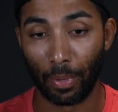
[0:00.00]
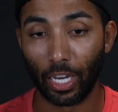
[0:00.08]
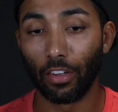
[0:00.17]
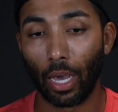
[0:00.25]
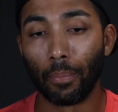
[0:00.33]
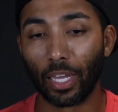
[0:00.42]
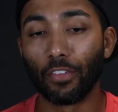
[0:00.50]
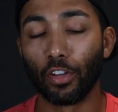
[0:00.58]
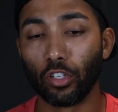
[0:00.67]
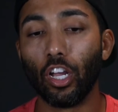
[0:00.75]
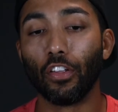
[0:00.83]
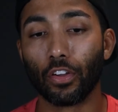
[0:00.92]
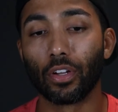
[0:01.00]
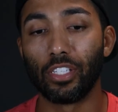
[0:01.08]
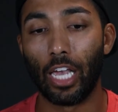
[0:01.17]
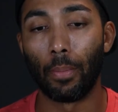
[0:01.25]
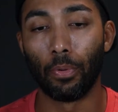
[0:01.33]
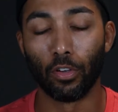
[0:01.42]
And I'm gonna give you
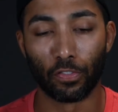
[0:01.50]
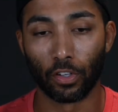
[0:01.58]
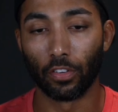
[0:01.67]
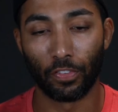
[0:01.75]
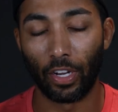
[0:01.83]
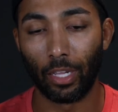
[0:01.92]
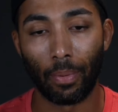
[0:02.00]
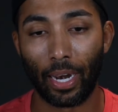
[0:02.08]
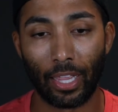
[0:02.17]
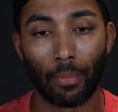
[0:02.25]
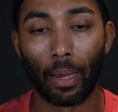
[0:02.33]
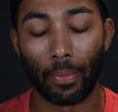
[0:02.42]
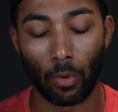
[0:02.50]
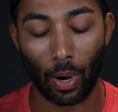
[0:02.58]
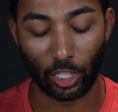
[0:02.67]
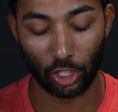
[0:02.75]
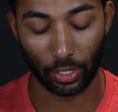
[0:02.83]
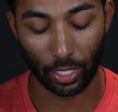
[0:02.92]
another example for anybody that might
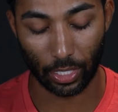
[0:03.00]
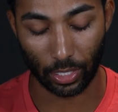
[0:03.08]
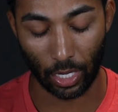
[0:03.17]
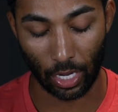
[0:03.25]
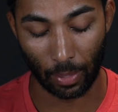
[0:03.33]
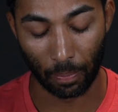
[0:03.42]
be watching this.